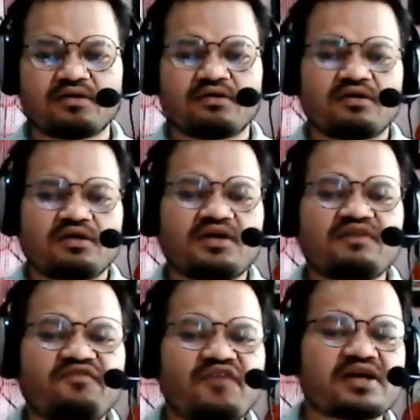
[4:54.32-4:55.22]
In
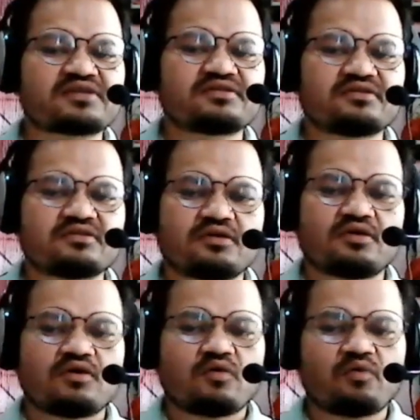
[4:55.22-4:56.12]
fact,
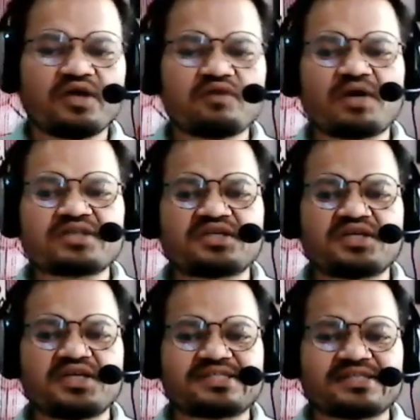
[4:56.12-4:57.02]
when water
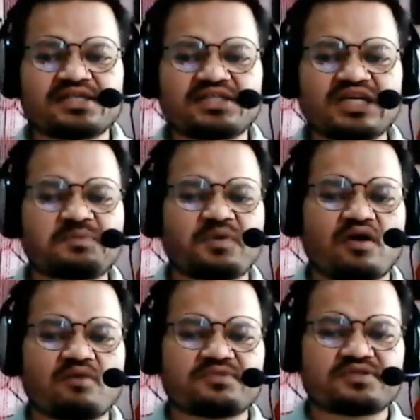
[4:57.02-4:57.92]
is heated
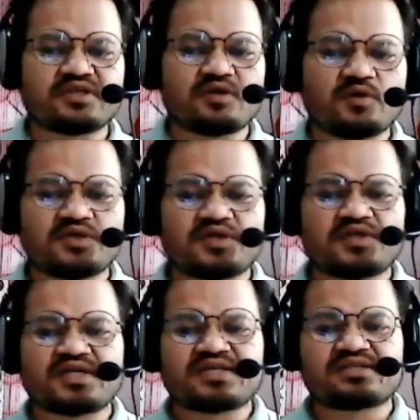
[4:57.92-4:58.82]
from 0 degree
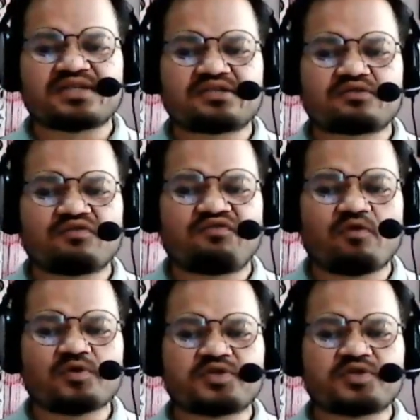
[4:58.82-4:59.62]
centigrade to 4 degree